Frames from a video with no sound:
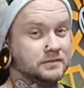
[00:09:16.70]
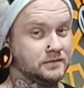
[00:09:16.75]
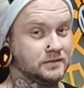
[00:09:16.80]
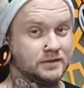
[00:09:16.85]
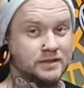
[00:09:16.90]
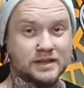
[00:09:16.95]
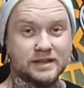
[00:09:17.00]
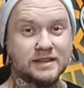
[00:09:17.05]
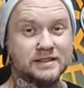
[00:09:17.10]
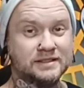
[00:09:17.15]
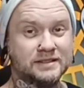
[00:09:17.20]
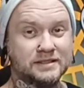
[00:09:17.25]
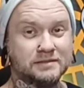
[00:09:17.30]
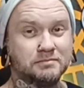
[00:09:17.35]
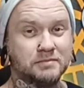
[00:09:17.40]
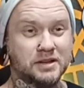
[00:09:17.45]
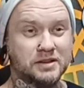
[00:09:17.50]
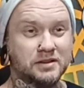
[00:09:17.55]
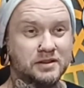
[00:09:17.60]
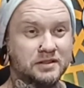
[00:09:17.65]
like I said in
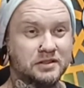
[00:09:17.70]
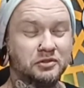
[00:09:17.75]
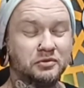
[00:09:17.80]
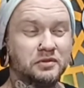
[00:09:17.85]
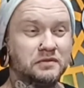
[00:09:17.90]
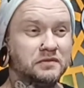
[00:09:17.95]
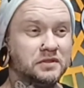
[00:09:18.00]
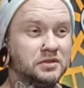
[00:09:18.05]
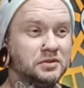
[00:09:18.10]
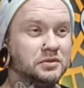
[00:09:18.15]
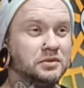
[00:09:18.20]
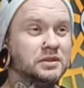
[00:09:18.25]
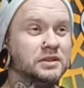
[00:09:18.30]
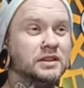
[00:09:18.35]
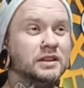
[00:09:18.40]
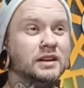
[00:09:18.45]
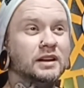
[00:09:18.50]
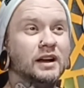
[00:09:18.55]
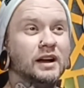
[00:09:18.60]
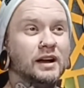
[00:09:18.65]
my honest review,
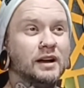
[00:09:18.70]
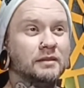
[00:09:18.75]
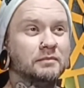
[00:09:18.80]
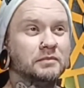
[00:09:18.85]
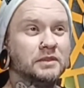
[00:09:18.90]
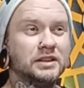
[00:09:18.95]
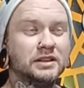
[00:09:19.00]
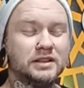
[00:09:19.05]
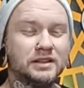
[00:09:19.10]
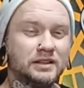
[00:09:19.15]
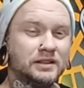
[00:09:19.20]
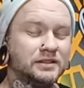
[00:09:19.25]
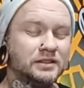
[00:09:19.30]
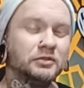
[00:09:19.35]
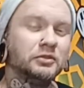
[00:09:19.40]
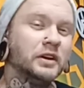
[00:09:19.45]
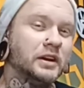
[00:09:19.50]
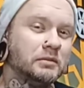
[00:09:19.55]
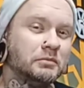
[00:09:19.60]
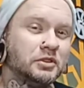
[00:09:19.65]
it is a
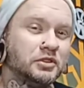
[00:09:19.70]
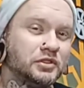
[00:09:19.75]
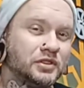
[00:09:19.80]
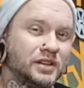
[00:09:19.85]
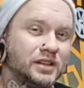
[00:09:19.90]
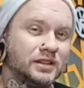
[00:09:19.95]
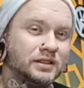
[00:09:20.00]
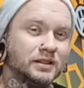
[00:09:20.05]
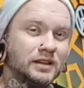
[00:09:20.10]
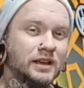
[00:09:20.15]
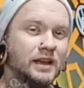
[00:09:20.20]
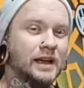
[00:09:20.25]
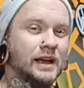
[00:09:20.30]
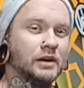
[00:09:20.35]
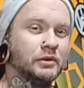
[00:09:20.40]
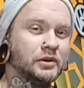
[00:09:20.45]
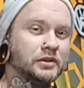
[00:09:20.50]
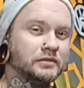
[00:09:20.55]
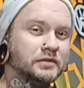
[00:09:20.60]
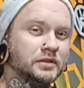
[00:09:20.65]
great machine.
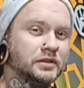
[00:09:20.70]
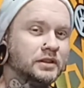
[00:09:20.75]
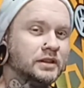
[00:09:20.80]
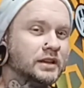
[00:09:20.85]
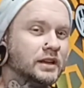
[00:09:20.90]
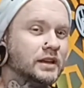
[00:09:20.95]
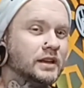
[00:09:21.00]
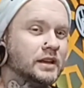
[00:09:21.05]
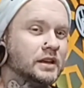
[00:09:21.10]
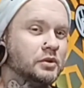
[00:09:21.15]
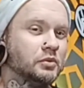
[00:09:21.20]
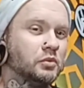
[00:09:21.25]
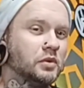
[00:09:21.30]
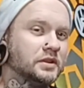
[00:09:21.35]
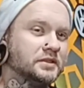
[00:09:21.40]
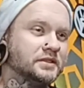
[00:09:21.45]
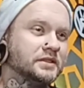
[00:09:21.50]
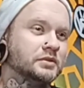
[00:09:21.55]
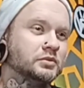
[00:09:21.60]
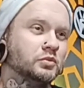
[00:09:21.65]
However, it
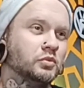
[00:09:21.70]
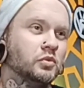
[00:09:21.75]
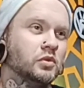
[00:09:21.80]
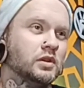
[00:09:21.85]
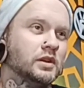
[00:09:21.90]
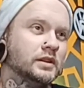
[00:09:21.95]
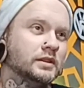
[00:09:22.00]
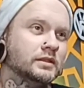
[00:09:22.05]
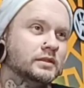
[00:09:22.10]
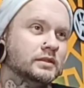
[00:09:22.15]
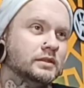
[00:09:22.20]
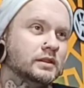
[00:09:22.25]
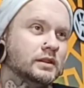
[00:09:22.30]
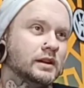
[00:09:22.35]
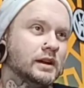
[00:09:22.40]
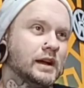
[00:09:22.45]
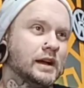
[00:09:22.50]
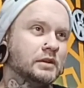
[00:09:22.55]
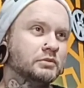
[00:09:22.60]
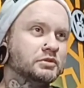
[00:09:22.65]
wasn't what
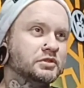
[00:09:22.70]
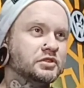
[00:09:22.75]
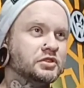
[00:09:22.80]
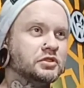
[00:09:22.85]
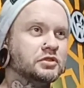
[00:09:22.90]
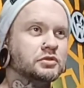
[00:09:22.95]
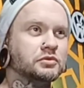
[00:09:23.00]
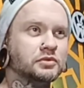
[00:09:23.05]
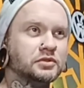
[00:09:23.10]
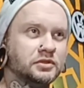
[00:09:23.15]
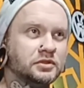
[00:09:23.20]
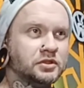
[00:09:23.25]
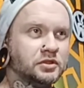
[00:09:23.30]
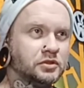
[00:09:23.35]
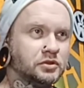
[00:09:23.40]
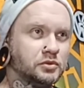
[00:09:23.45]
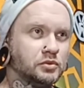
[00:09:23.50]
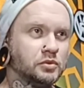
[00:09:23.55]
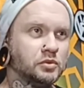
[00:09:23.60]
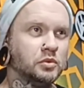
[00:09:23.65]
I was used
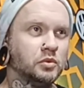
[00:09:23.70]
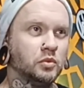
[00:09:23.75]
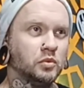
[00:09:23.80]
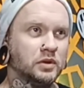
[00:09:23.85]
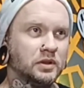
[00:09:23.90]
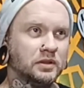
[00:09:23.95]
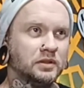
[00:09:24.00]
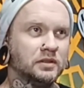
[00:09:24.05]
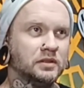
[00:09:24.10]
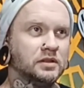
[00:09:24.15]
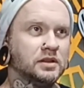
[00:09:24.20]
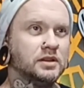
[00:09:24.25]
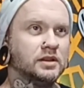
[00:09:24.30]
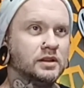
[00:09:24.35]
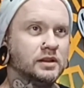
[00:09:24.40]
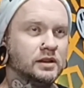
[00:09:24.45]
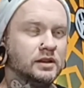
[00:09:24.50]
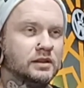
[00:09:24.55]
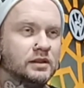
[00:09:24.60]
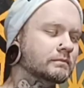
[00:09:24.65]
to with
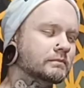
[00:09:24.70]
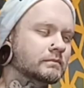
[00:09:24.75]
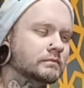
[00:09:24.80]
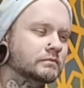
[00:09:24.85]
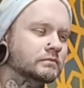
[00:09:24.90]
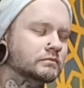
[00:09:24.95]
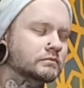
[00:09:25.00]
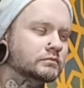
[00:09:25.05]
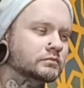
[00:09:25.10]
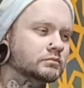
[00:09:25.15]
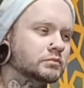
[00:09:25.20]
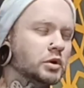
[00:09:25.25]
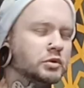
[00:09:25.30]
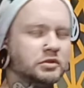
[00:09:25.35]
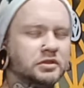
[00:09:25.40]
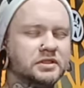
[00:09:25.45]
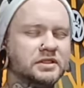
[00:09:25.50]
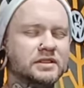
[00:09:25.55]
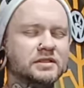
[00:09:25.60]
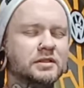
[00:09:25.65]
the
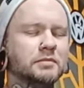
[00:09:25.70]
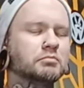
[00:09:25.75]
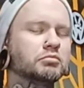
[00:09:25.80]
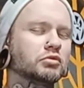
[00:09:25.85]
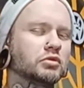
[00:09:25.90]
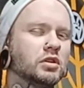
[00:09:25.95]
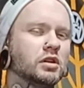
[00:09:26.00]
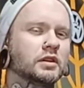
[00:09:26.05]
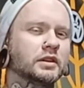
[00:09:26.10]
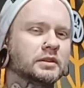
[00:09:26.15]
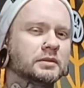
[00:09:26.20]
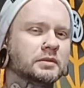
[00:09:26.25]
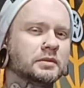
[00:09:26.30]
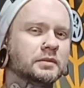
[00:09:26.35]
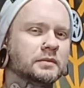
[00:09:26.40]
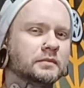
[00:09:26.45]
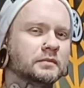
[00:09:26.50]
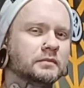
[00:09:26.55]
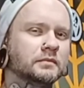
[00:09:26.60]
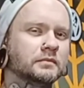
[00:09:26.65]
motors in the BRONC
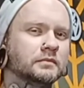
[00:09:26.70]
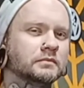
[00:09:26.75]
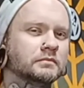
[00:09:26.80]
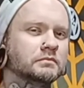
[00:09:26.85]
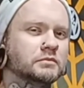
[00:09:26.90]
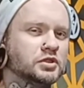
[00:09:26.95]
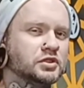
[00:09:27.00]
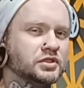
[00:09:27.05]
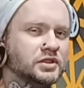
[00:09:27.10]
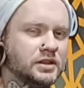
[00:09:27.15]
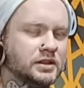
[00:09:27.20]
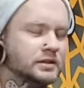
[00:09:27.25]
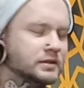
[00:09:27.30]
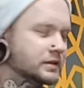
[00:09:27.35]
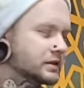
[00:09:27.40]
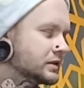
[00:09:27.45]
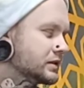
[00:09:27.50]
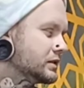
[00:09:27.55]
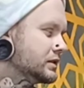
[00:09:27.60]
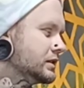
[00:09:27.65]

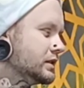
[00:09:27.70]
machines.